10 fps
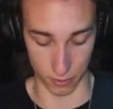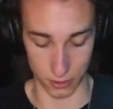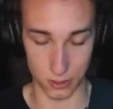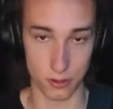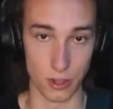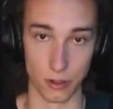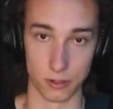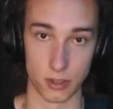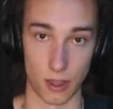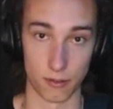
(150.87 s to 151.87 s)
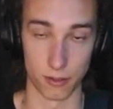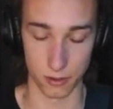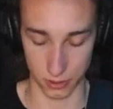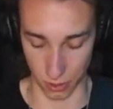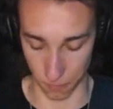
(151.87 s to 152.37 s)
studio stuff.
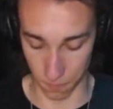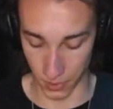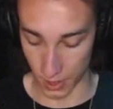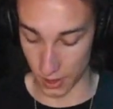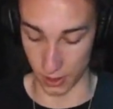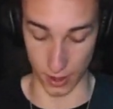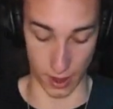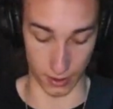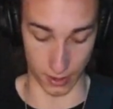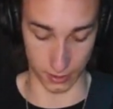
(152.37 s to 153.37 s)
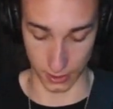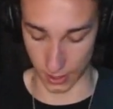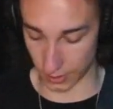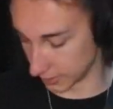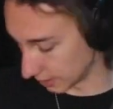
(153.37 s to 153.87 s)
So yeah, that's
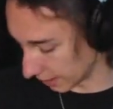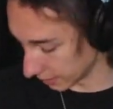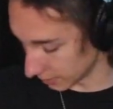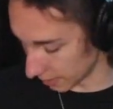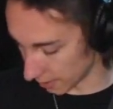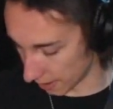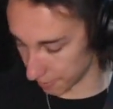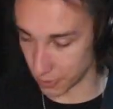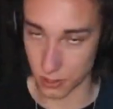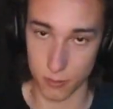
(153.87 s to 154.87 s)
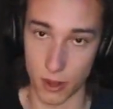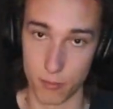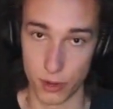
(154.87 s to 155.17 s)
kind of the settings here. I'm using my